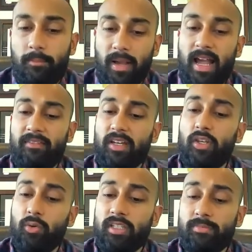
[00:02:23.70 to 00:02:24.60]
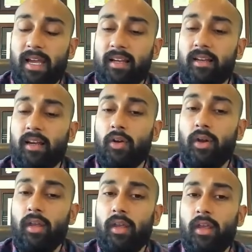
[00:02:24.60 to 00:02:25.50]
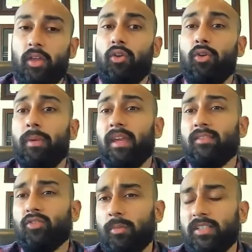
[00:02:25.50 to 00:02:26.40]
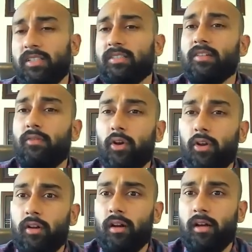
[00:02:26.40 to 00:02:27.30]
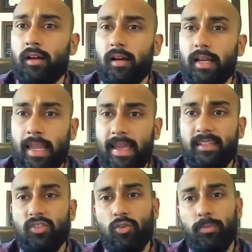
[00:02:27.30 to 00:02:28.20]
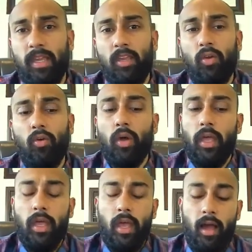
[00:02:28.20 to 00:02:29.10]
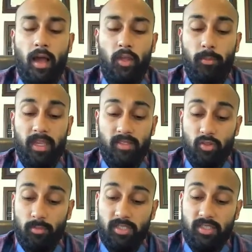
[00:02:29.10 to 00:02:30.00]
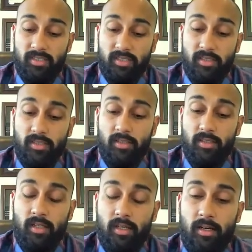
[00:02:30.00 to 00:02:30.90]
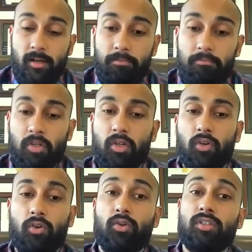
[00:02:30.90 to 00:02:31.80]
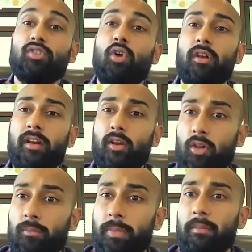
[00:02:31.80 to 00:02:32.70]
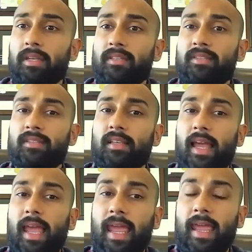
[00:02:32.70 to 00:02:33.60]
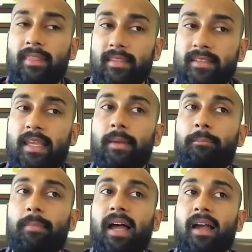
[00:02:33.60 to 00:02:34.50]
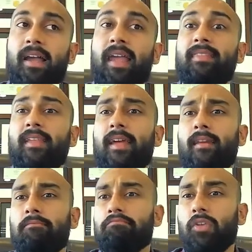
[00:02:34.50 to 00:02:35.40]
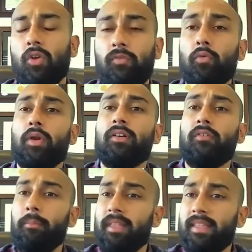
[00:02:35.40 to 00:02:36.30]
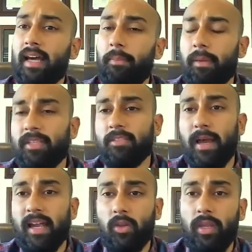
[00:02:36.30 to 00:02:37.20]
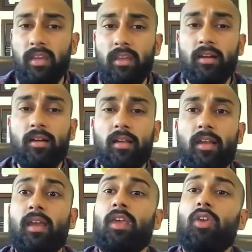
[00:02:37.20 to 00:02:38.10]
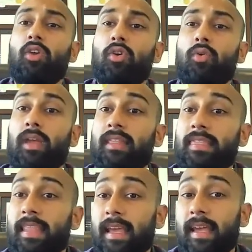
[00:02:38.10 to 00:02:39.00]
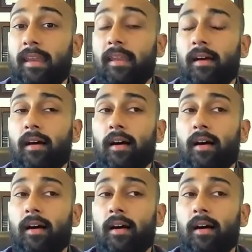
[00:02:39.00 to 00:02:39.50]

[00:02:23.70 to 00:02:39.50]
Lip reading: by having a US bank account, you make it so much easier for your clients to pay you. You make it so much easier, to consolidate all the payments in the same bank. And then, if you want to remit that payment back to India, you can then